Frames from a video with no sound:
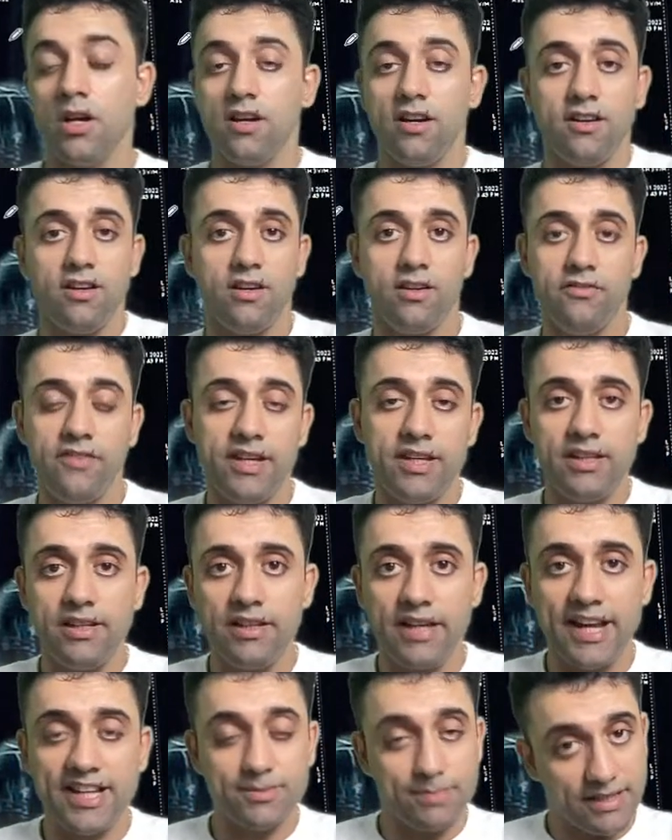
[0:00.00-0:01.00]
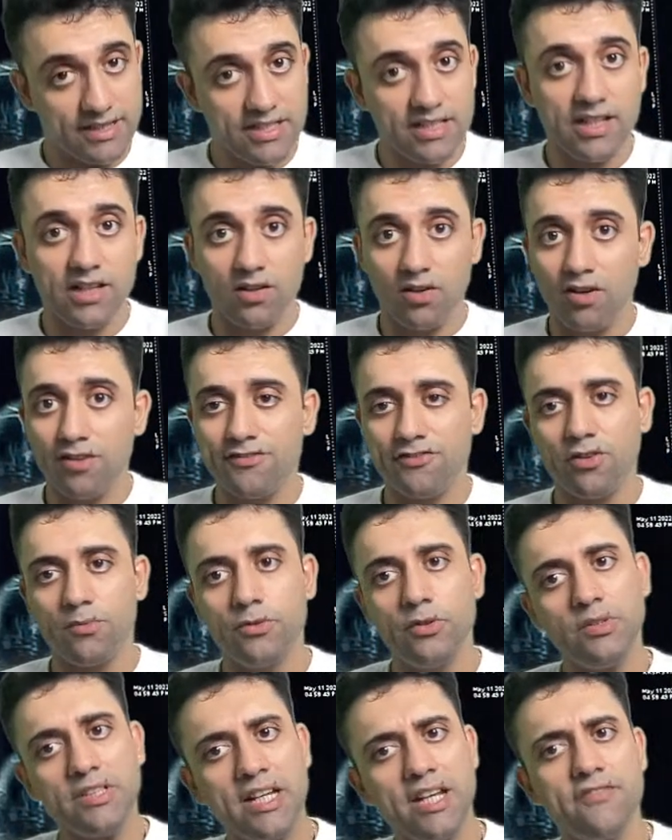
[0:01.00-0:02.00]
very expecting a lot from
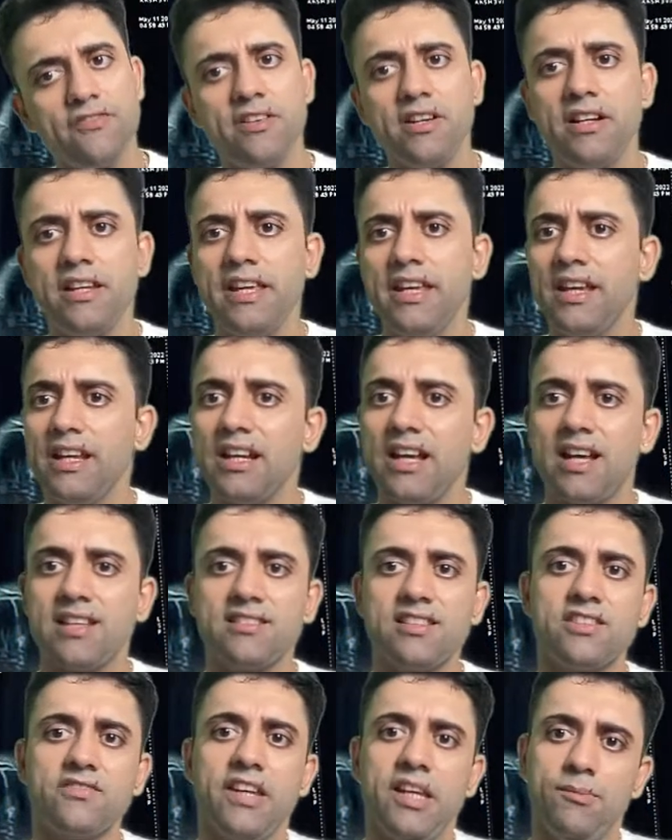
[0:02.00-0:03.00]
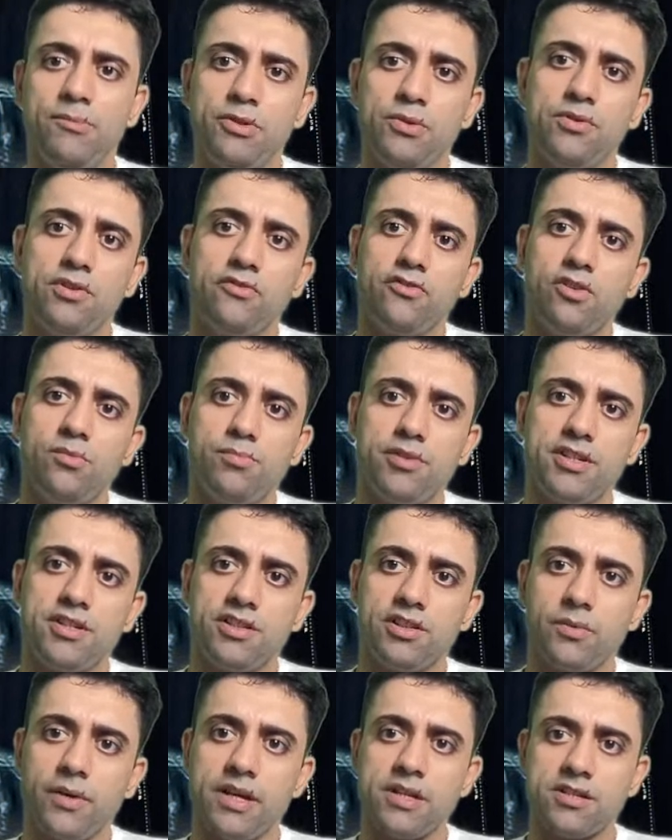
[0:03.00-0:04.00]
you, then definitely he can ask this very beautiful,
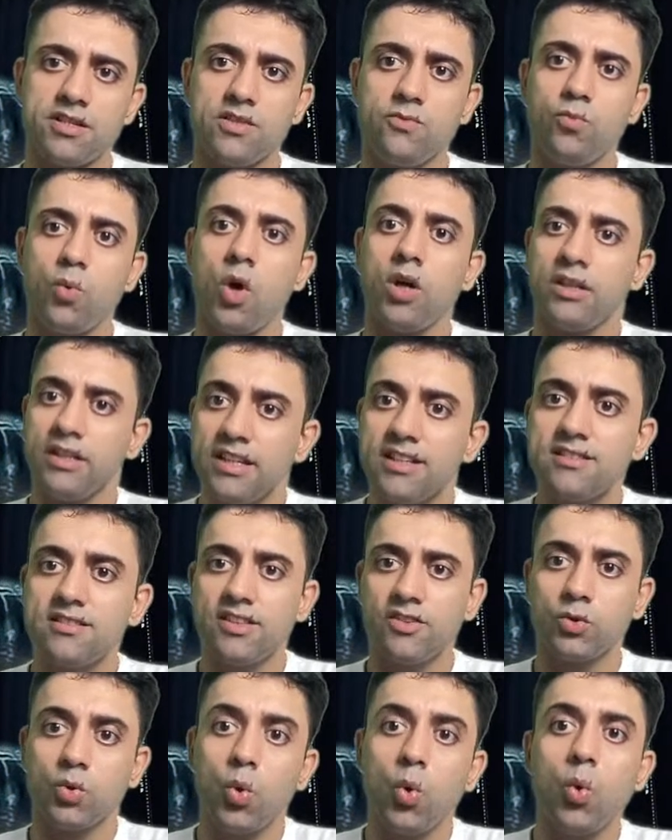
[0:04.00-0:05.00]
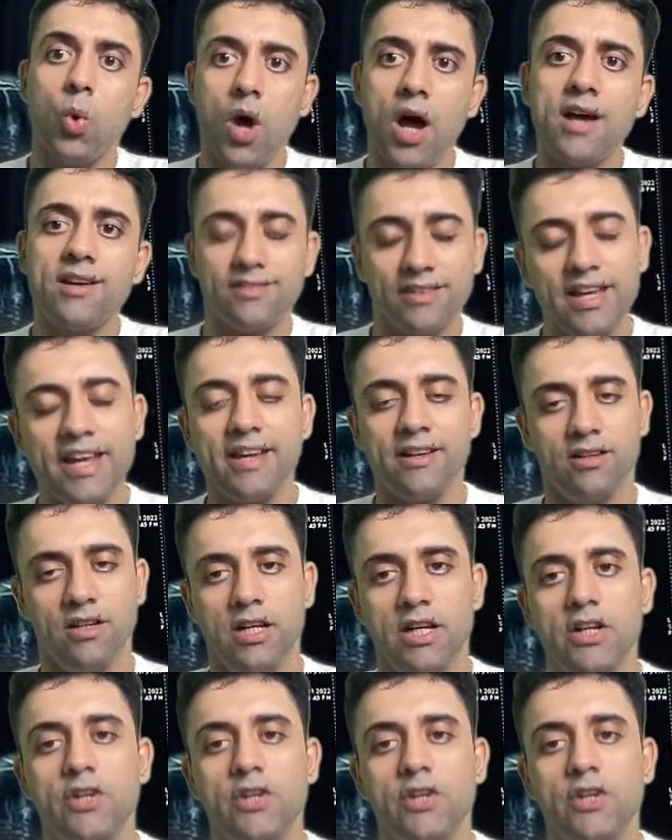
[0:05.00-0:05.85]
pretty question. What is this? Who are they?